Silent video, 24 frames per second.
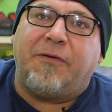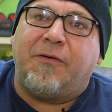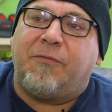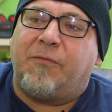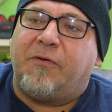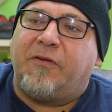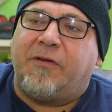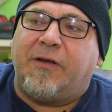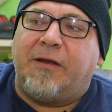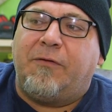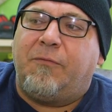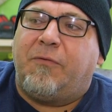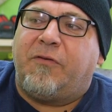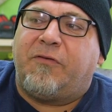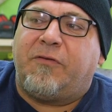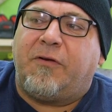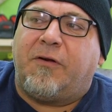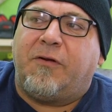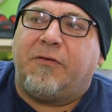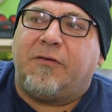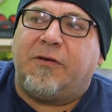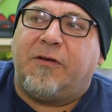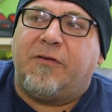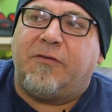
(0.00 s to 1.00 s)
The end
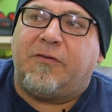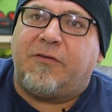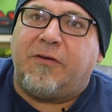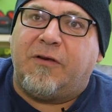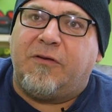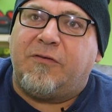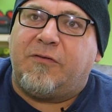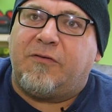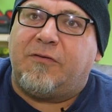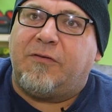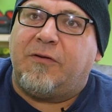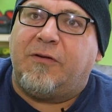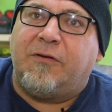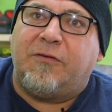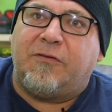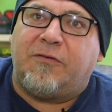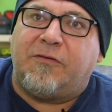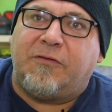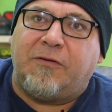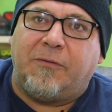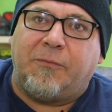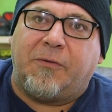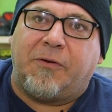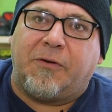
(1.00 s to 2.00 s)
result is is is
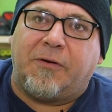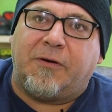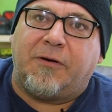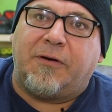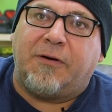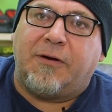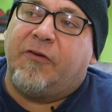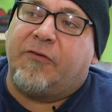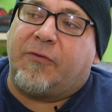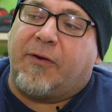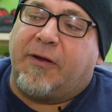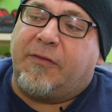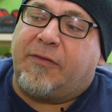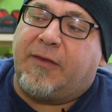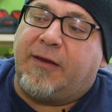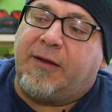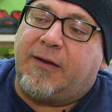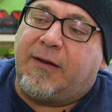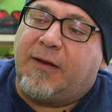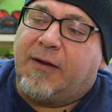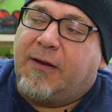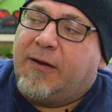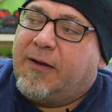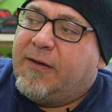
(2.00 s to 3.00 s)
similar. So I
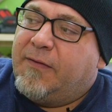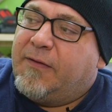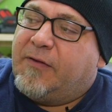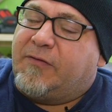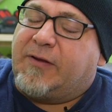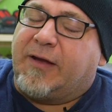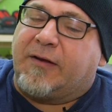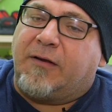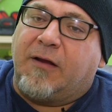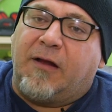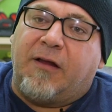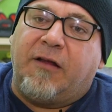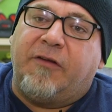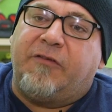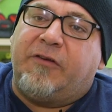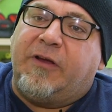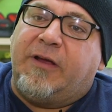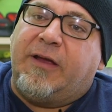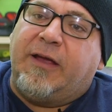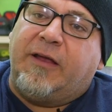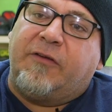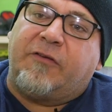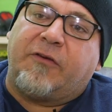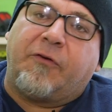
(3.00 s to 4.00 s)
think the
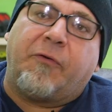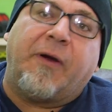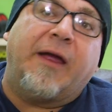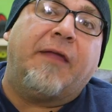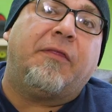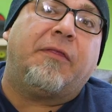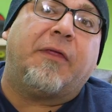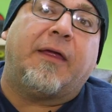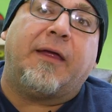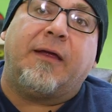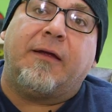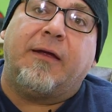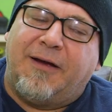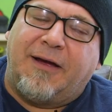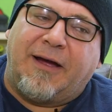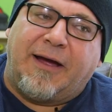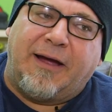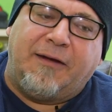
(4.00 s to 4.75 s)
technology is a great thing.